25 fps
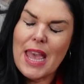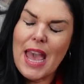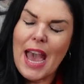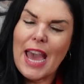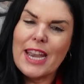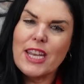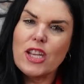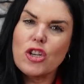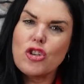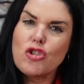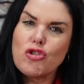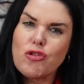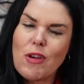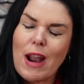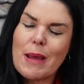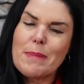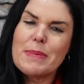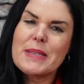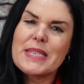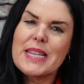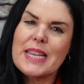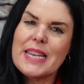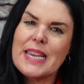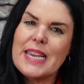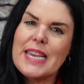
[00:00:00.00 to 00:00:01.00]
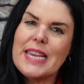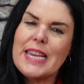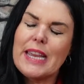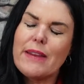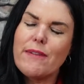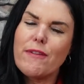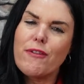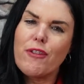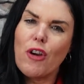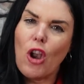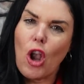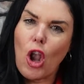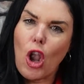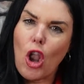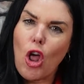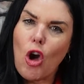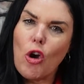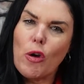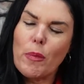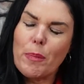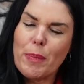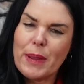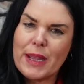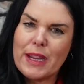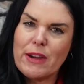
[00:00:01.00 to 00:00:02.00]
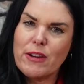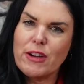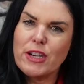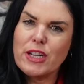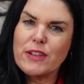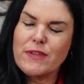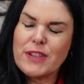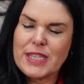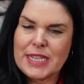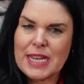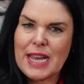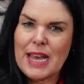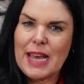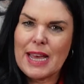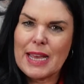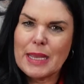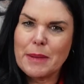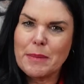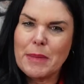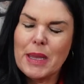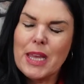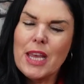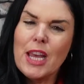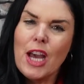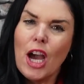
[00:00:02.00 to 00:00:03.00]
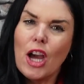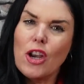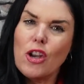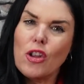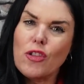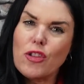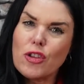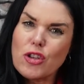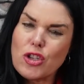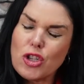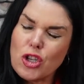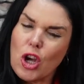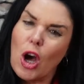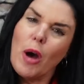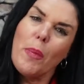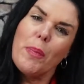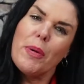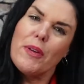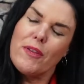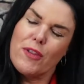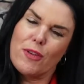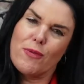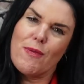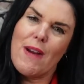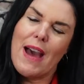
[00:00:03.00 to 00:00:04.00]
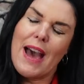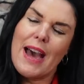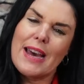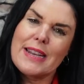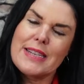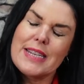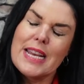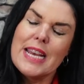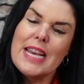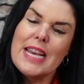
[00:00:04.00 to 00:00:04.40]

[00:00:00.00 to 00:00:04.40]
And it traps the heat in for a long period of time. And at the top of the rad,